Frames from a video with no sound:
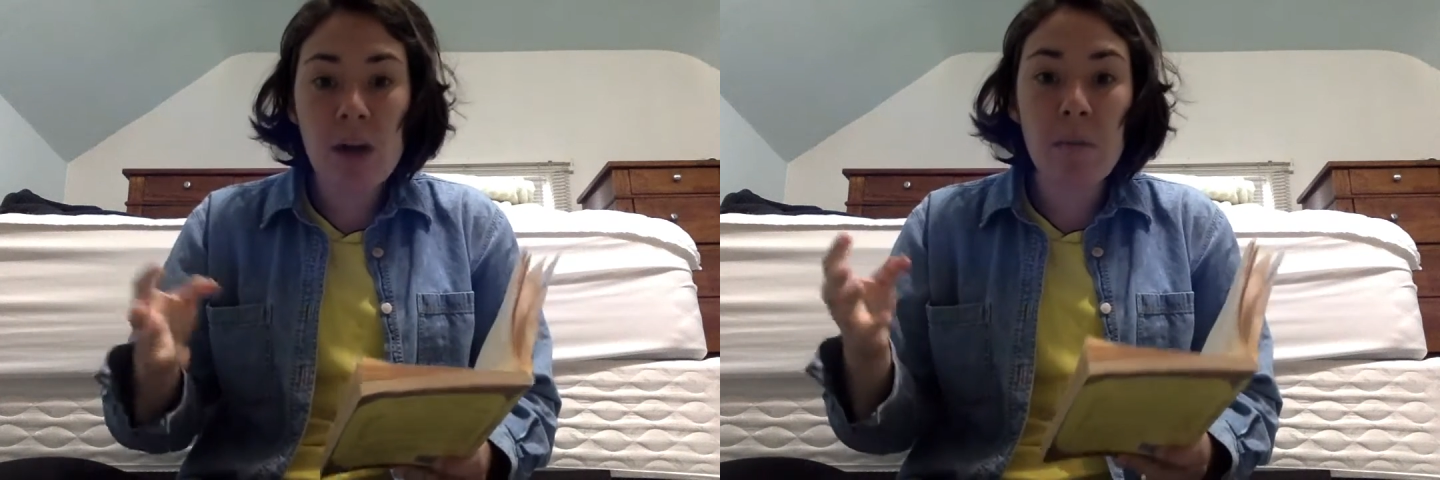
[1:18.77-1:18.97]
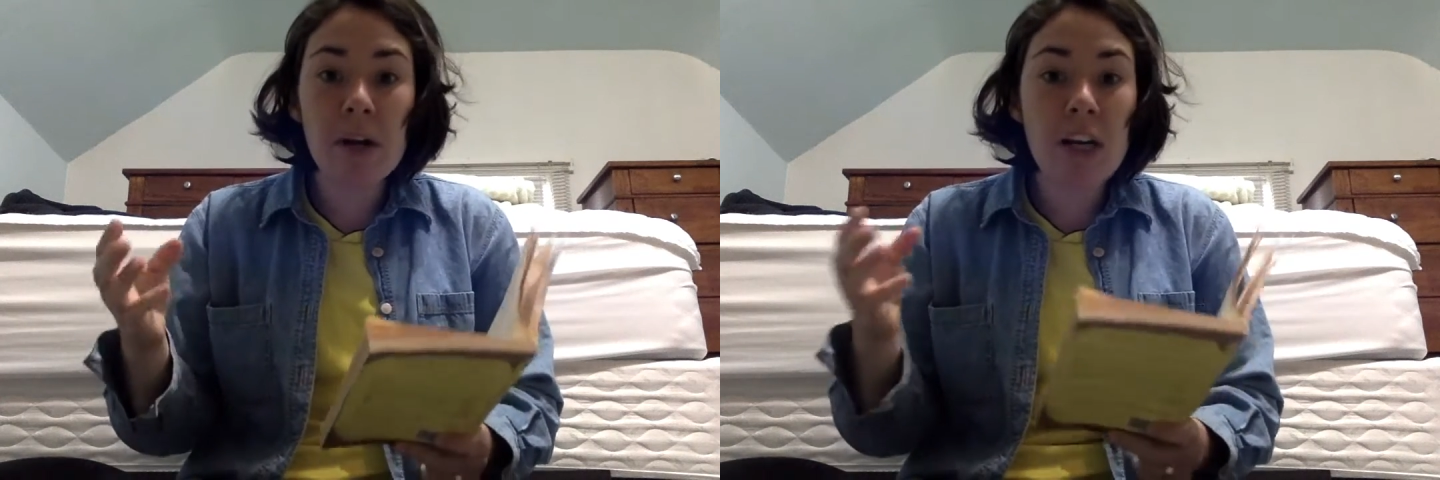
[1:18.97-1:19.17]

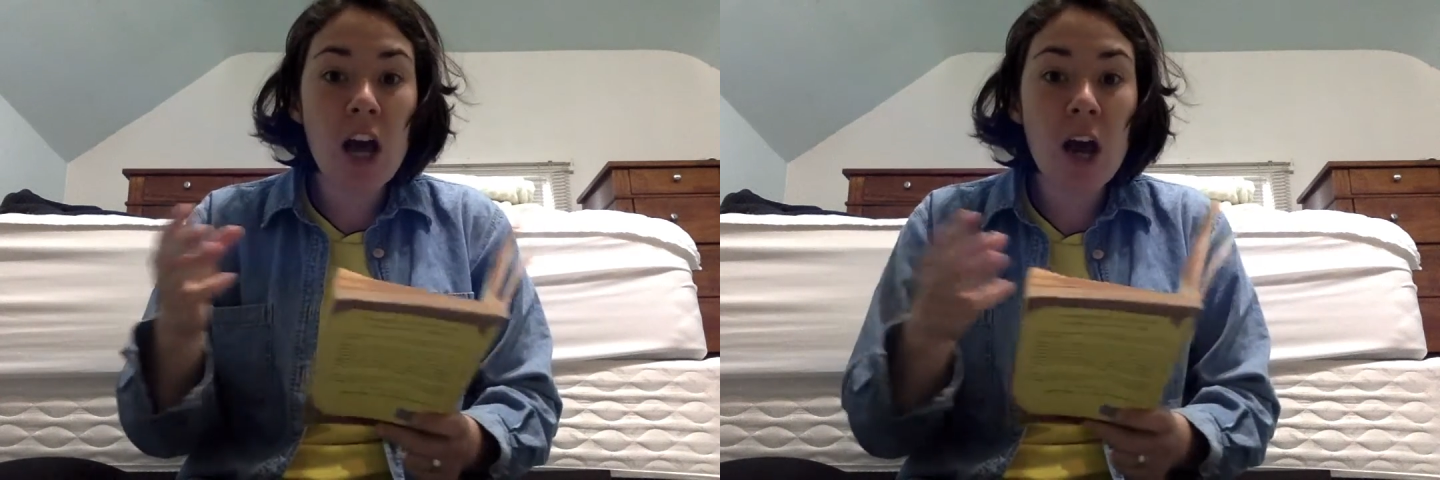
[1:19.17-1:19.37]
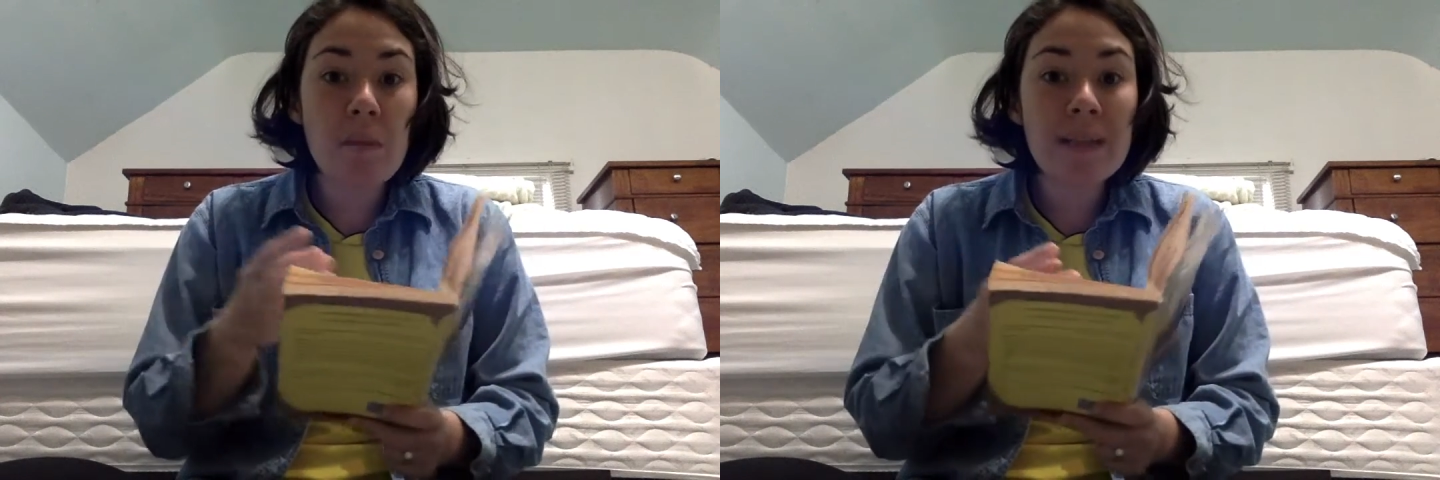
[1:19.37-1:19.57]
but
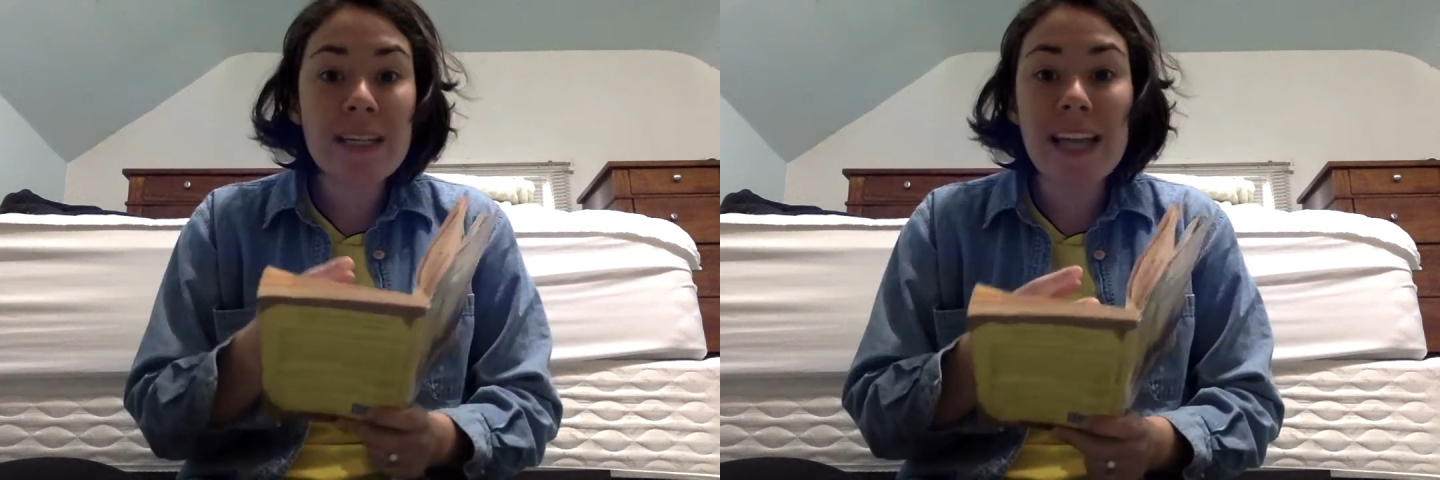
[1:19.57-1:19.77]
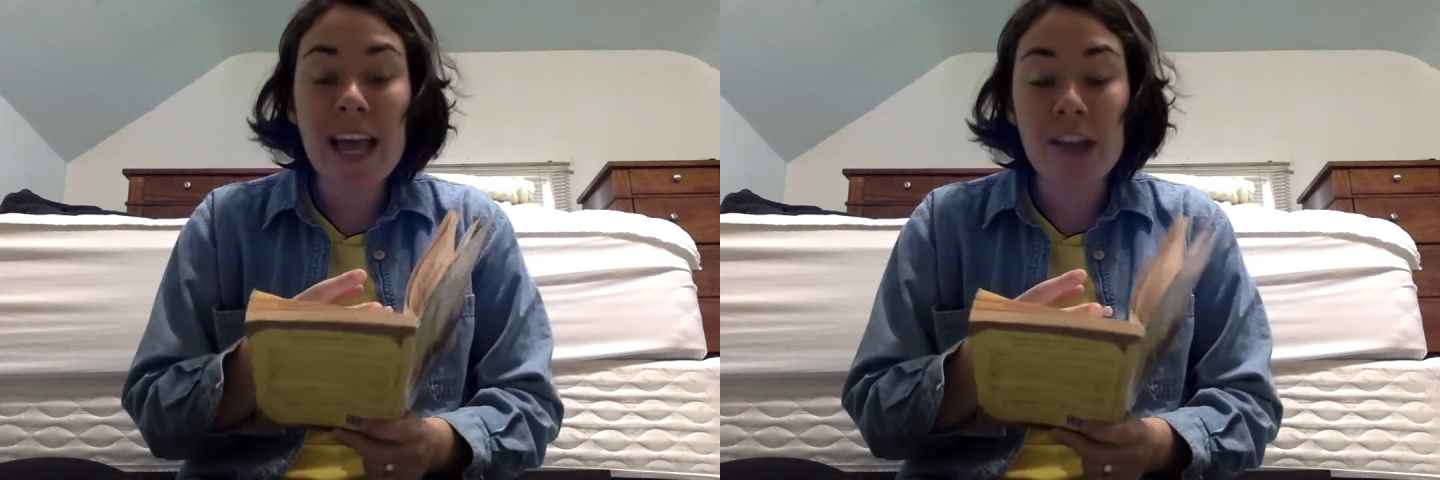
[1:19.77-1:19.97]
come
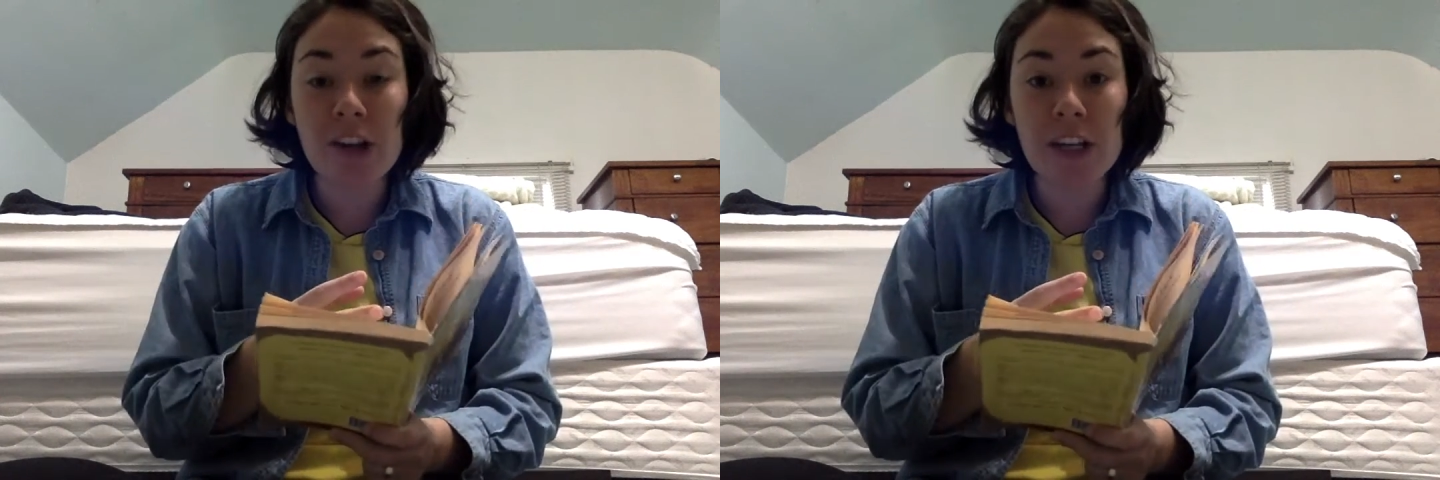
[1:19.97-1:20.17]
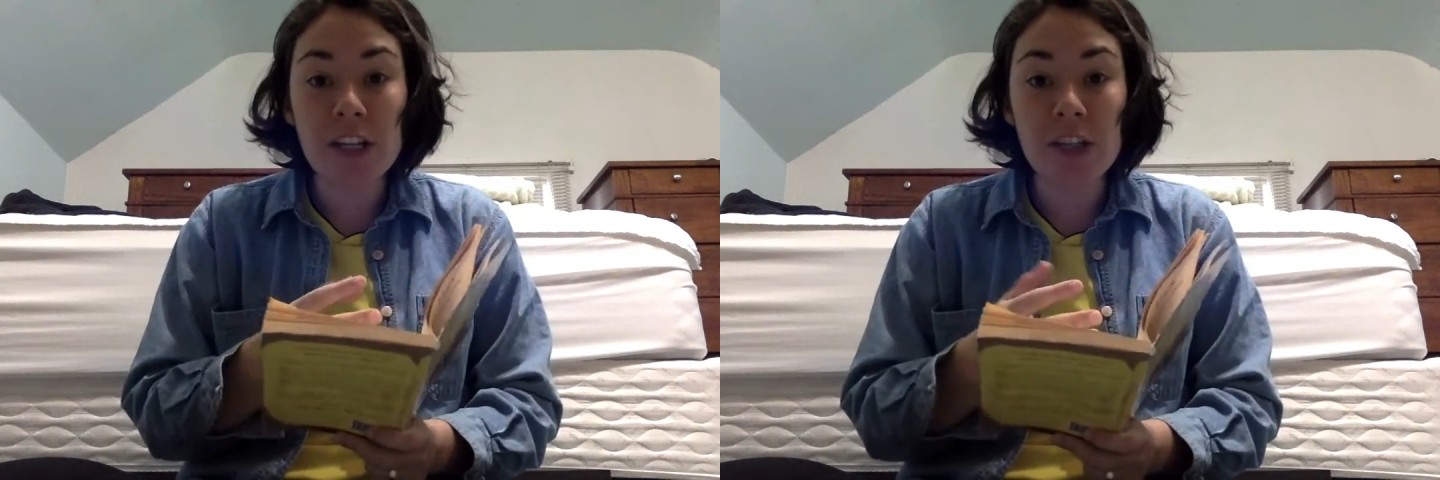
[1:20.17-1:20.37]
together
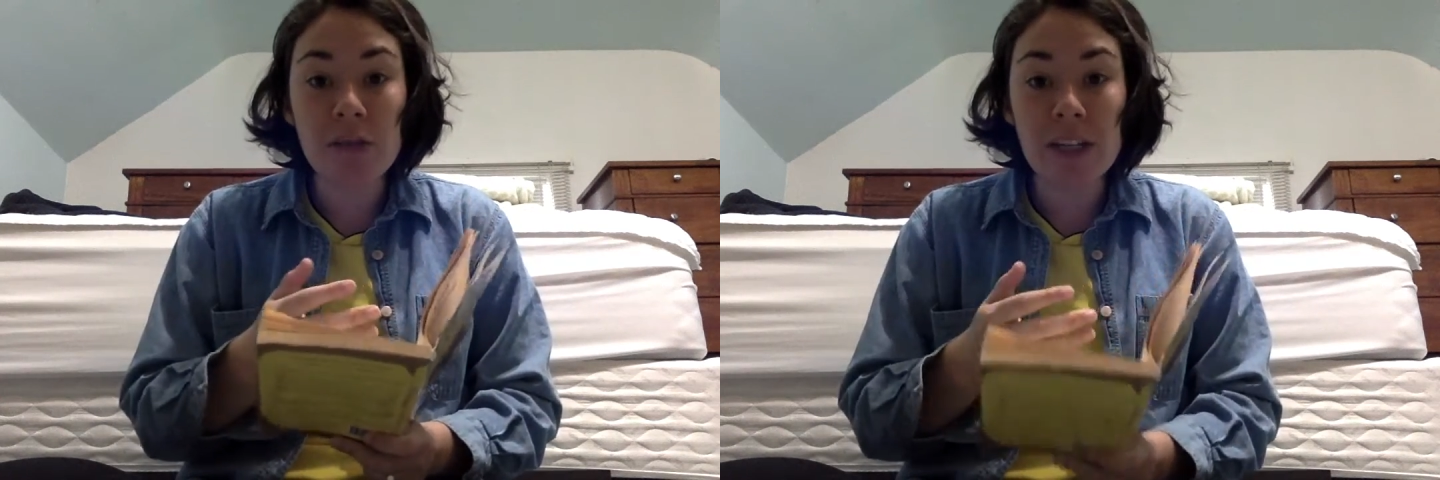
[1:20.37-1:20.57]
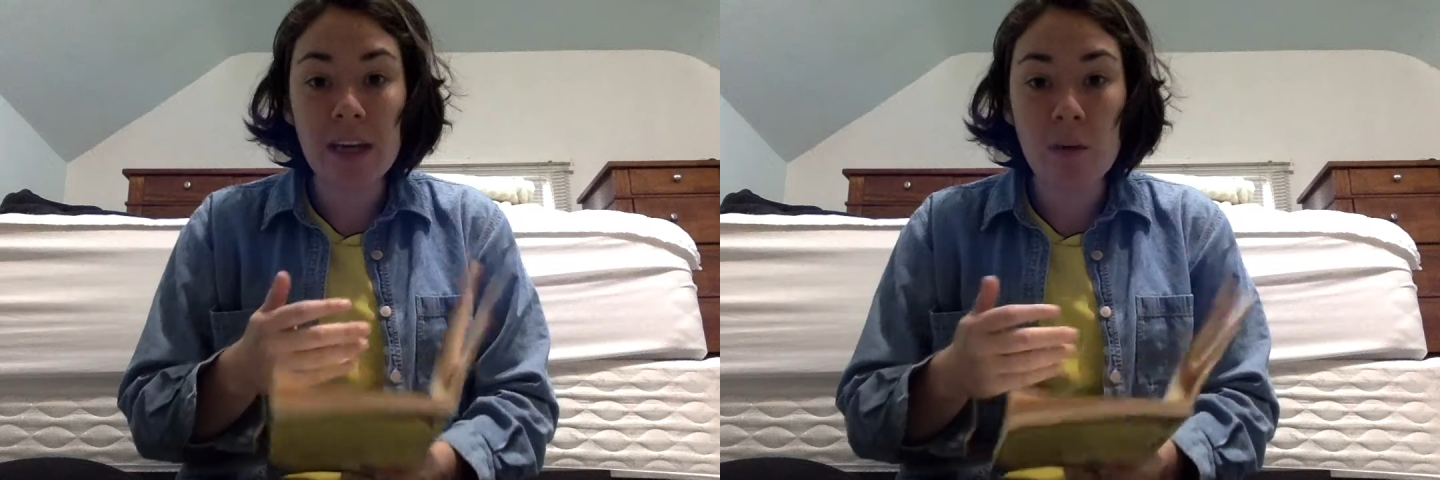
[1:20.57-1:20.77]
in a
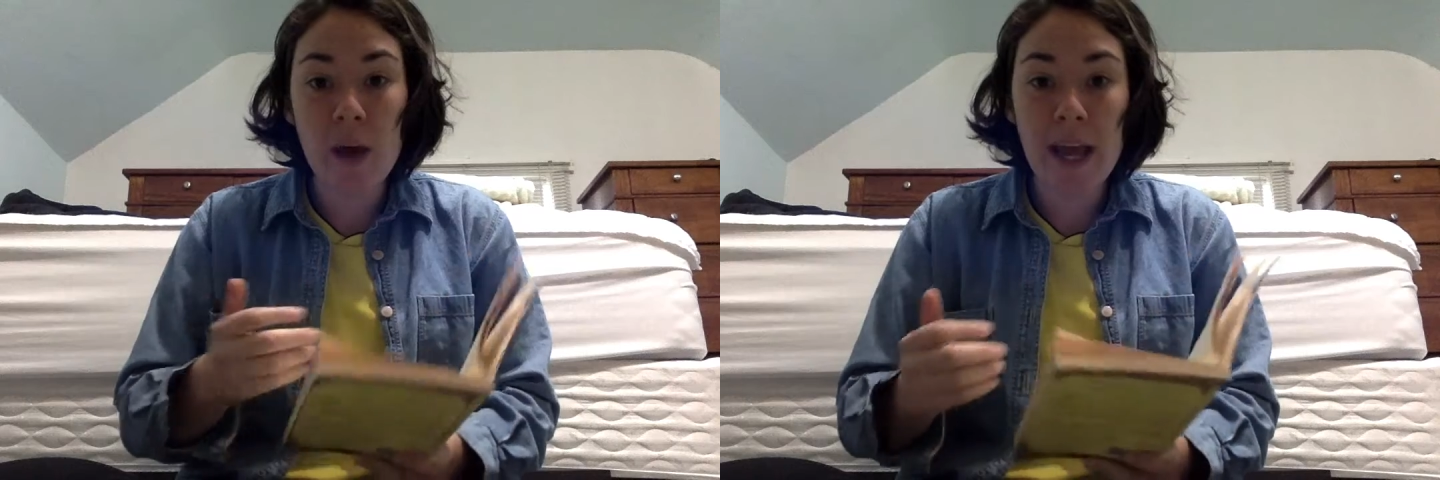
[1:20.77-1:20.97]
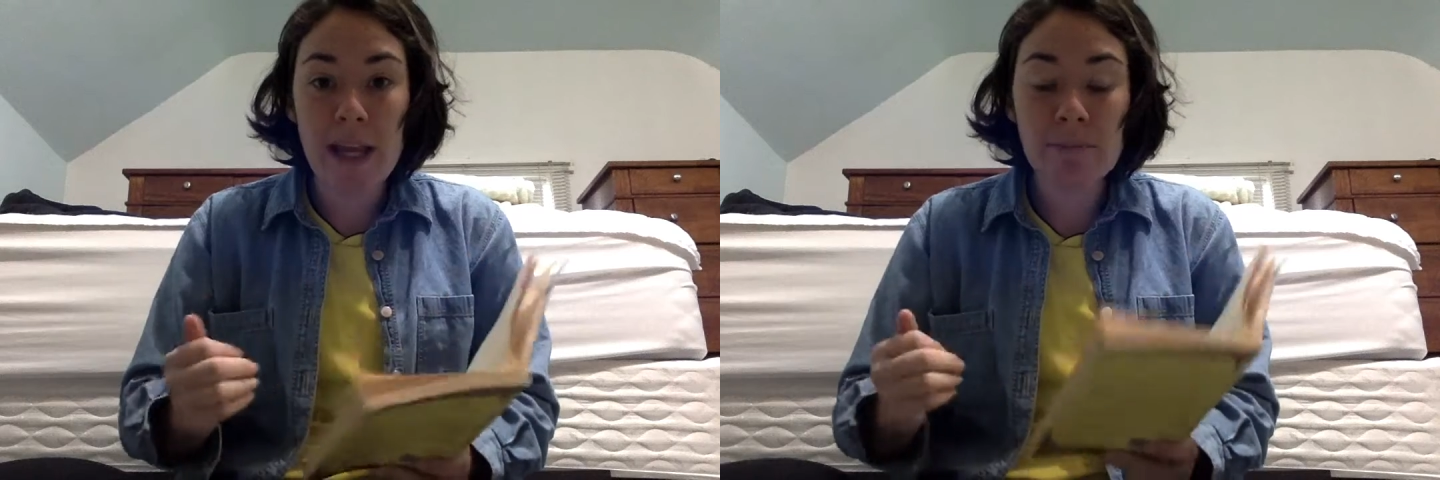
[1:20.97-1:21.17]
unique
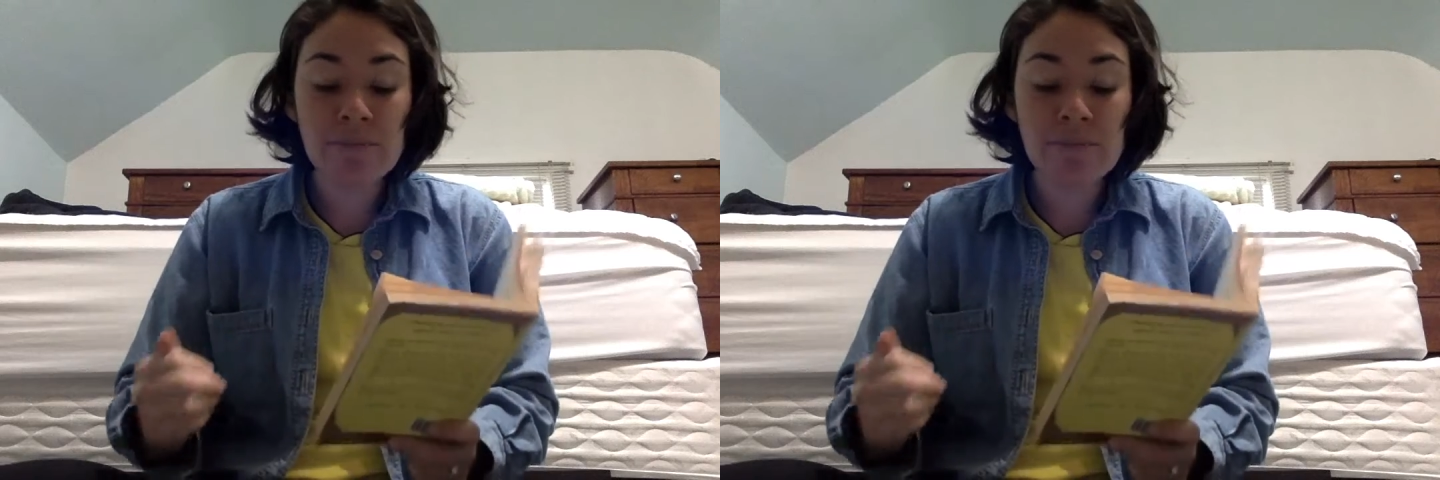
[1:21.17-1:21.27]
way.